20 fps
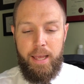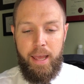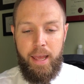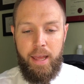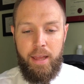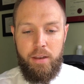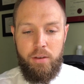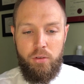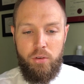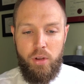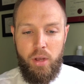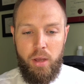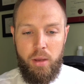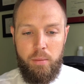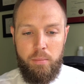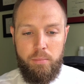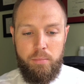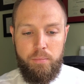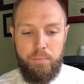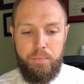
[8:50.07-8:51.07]
And
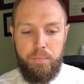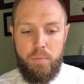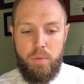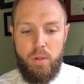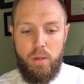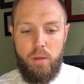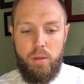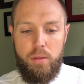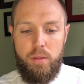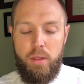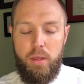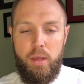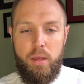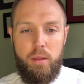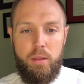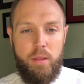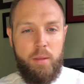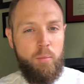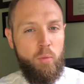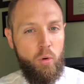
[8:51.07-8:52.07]
um,
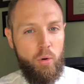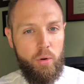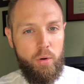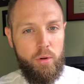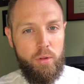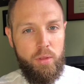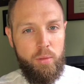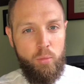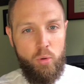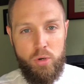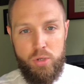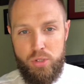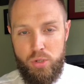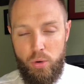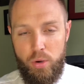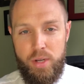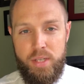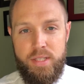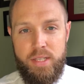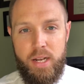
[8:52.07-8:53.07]
the the more the more
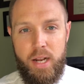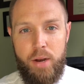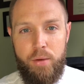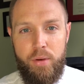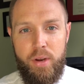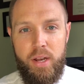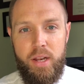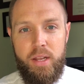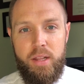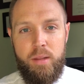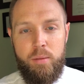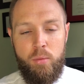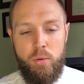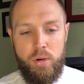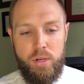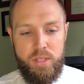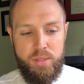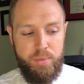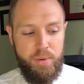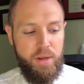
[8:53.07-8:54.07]
stories that I read, the
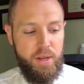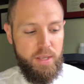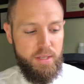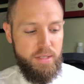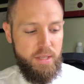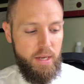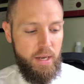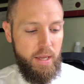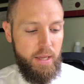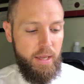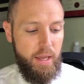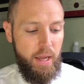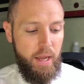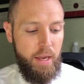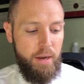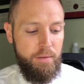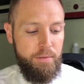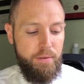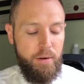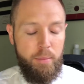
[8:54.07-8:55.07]
more experience that I
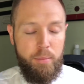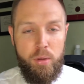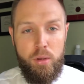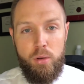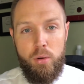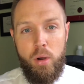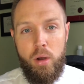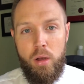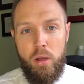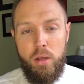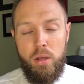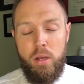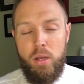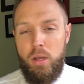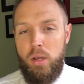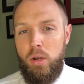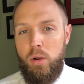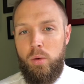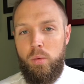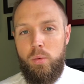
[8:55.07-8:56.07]
gain from you all
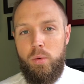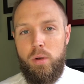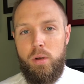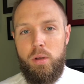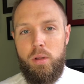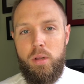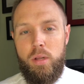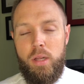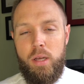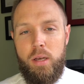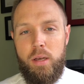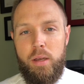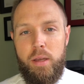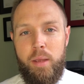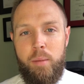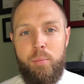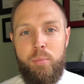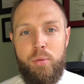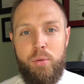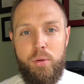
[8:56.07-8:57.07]
will uh,
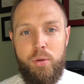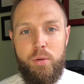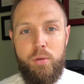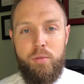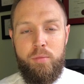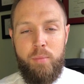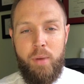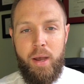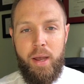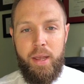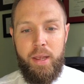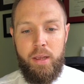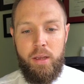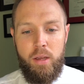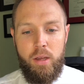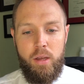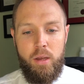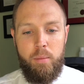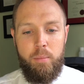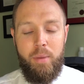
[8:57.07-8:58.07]
improve my
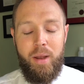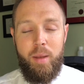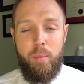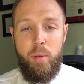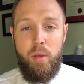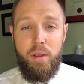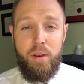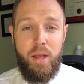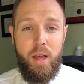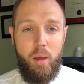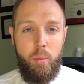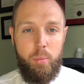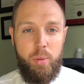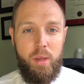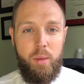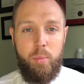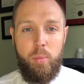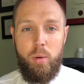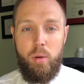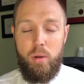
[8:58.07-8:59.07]
my ability to help
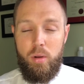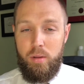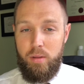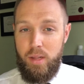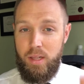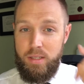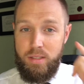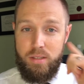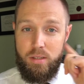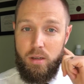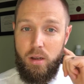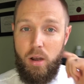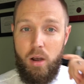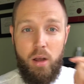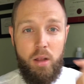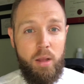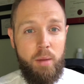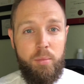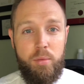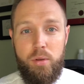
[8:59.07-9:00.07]
people. That's
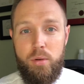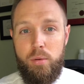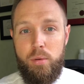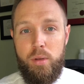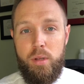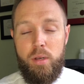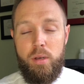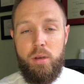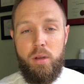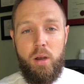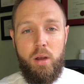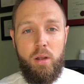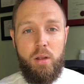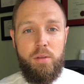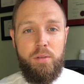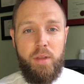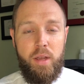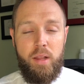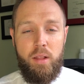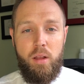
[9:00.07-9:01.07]
all I'm doing
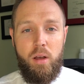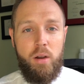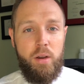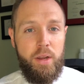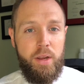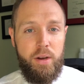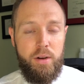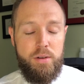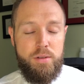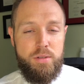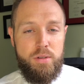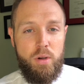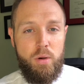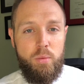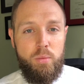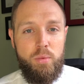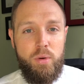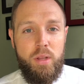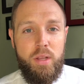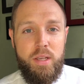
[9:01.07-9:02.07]
all day long here.
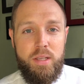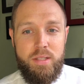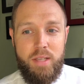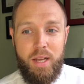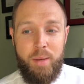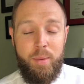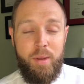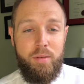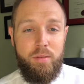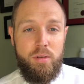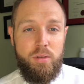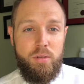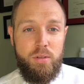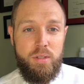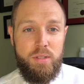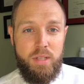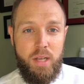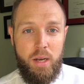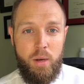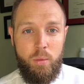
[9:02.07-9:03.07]
So really excited to be able to do
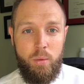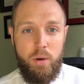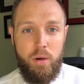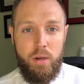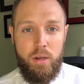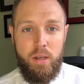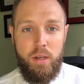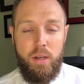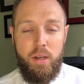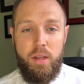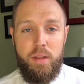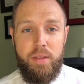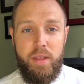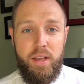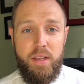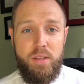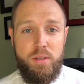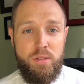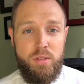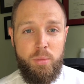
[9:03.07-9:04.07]
this kind of work.
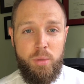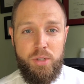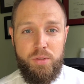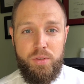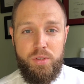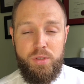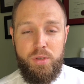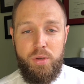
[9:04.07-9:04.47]
Thank you so much for